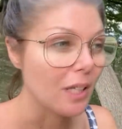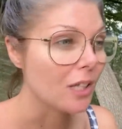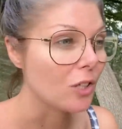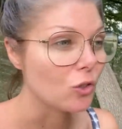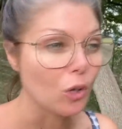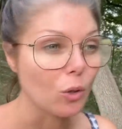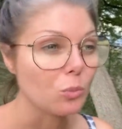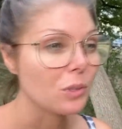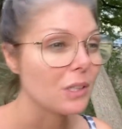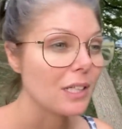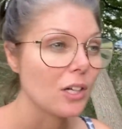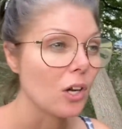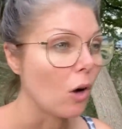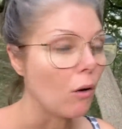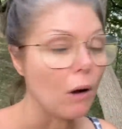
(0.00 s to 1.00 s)
you don't really
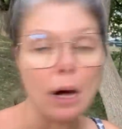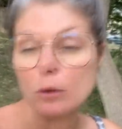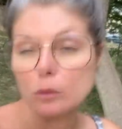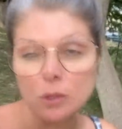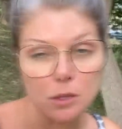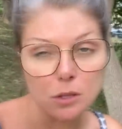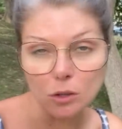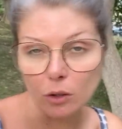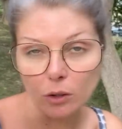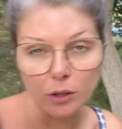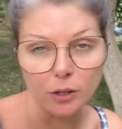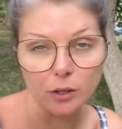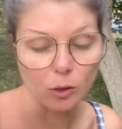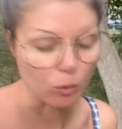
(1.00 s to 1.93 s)
know how it started or